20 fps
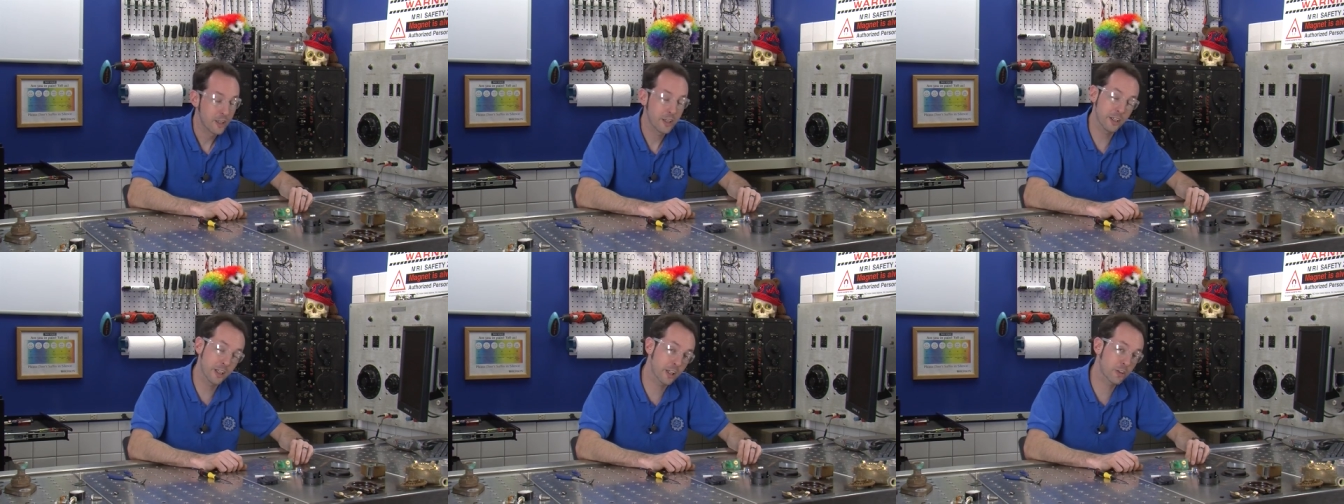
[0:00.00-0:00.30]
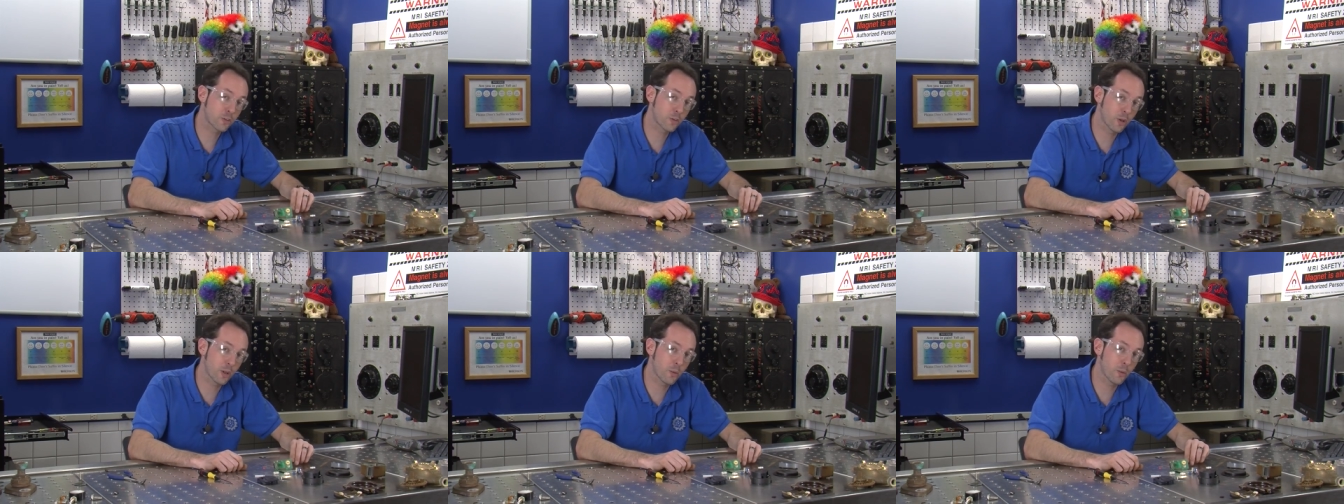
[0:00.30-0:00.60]
The
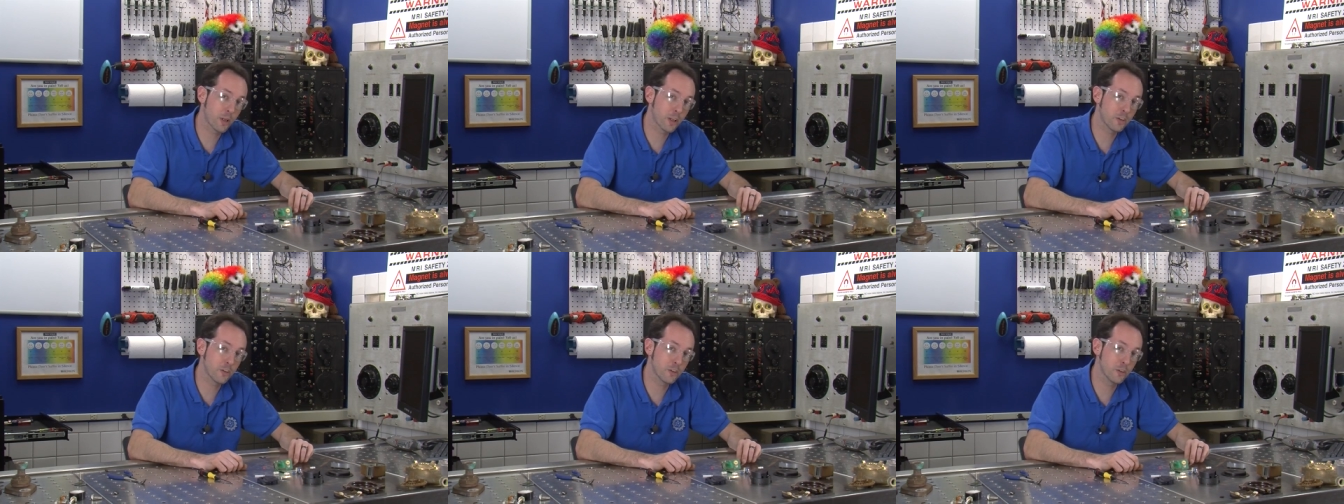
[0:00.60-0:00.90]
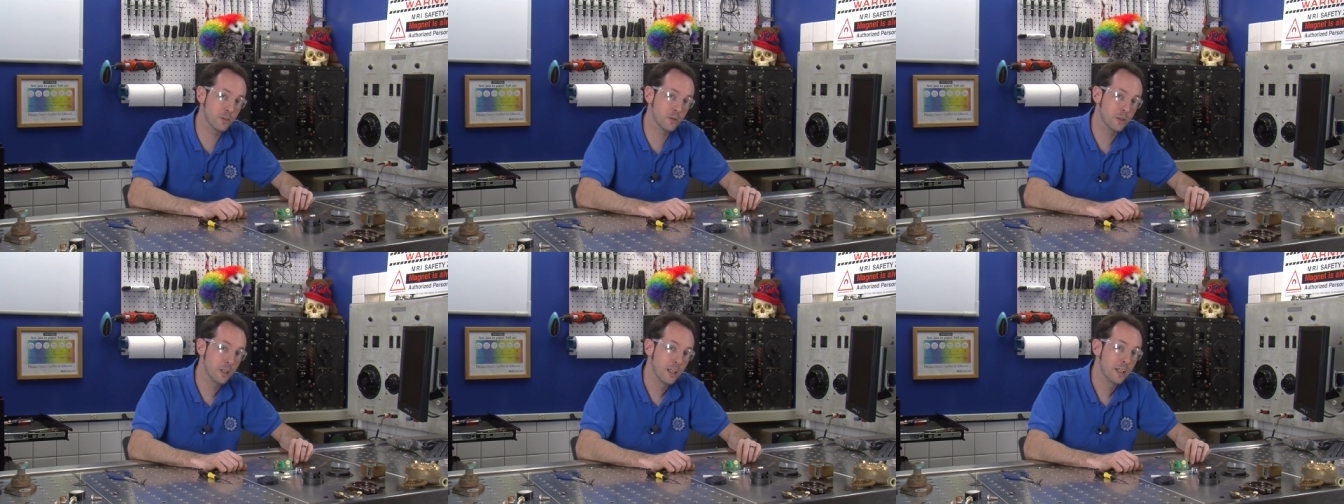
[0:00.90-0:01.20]
next one I want to
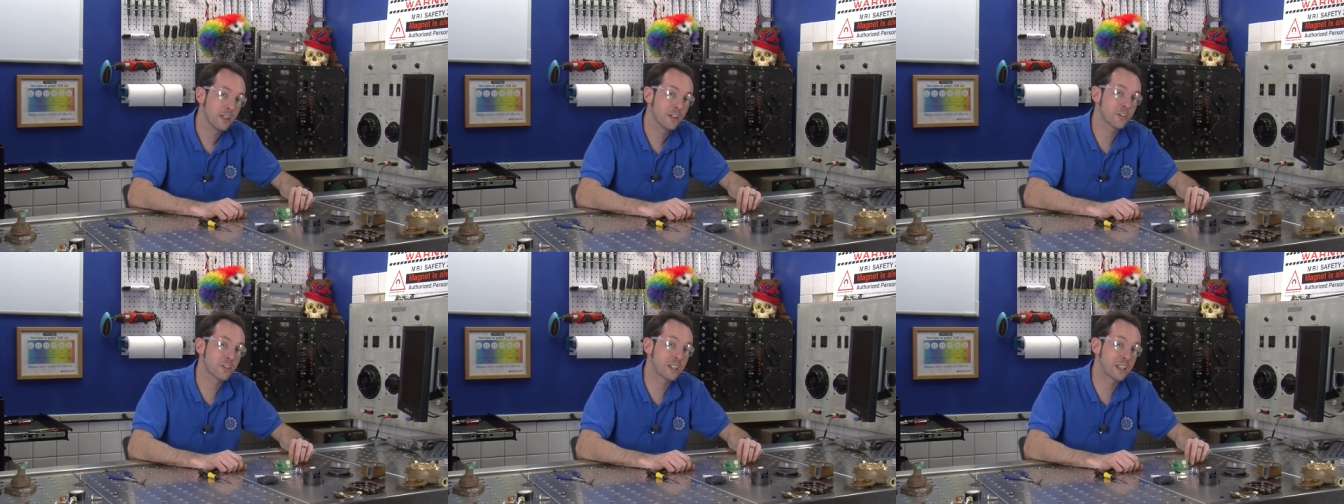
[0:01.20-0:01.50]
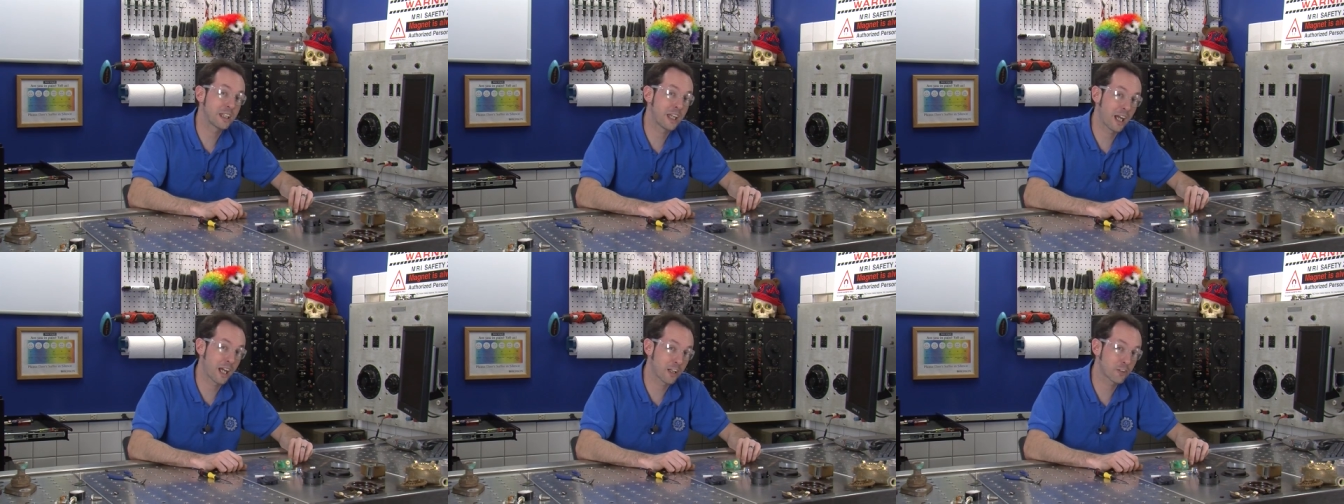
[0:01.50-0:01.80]
do is a
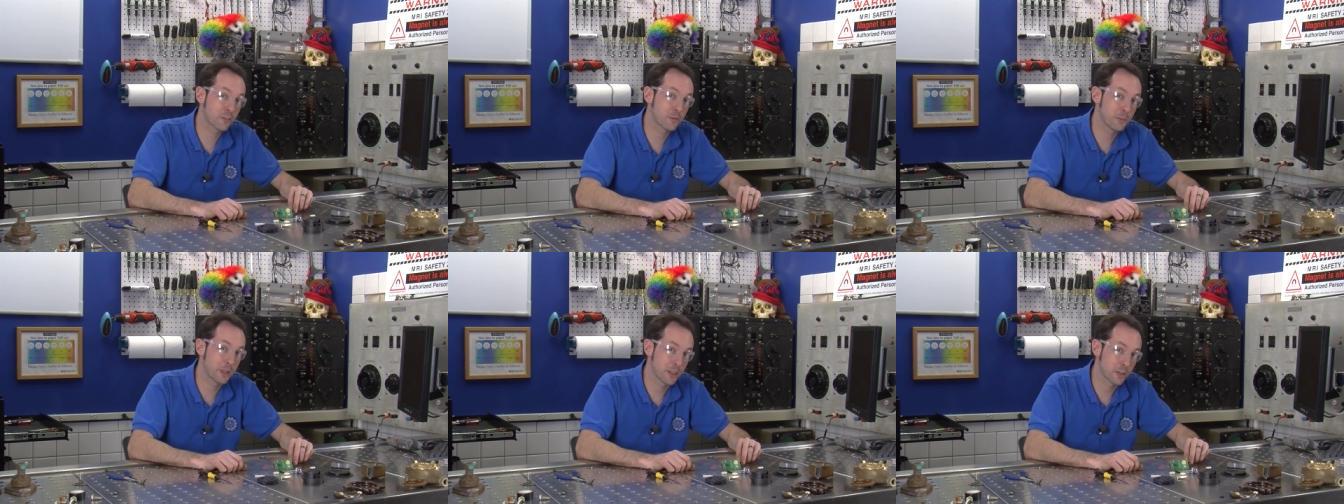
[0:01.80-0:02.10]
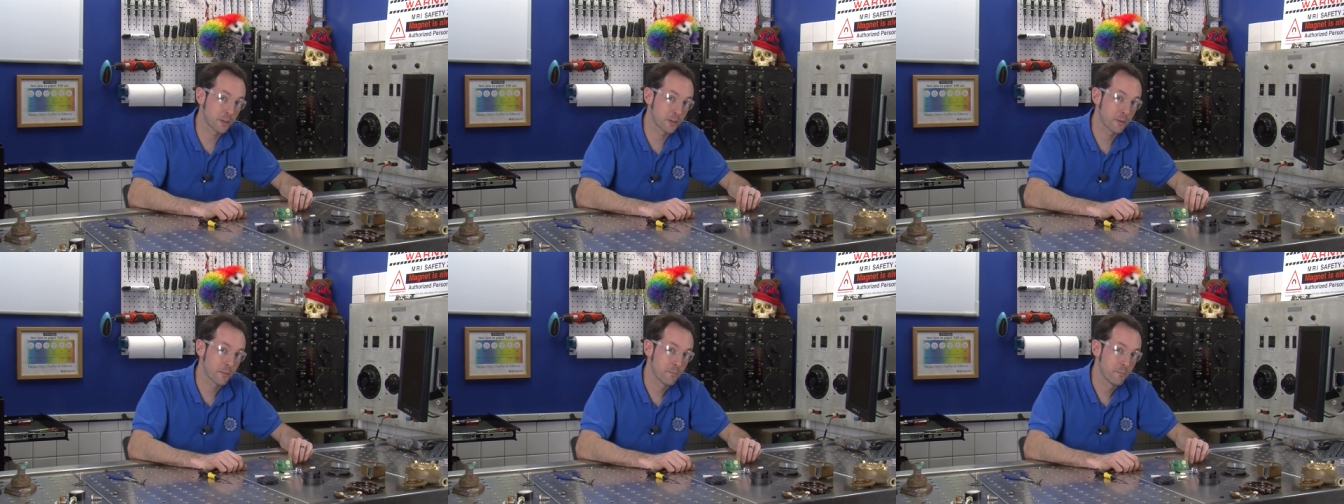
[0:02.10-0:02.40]
gas
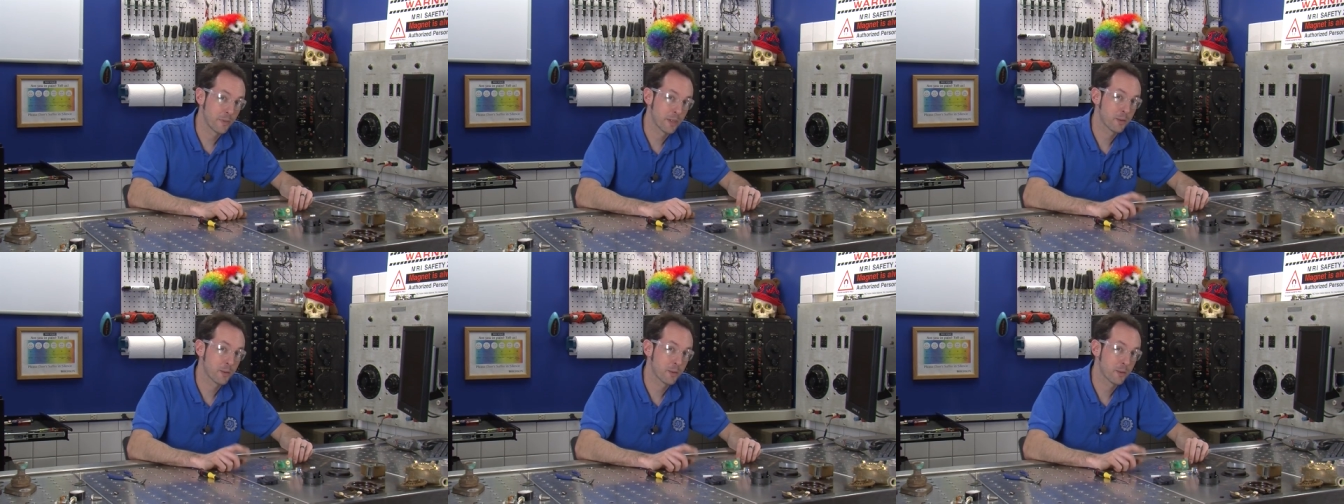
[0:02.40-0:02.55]
meter,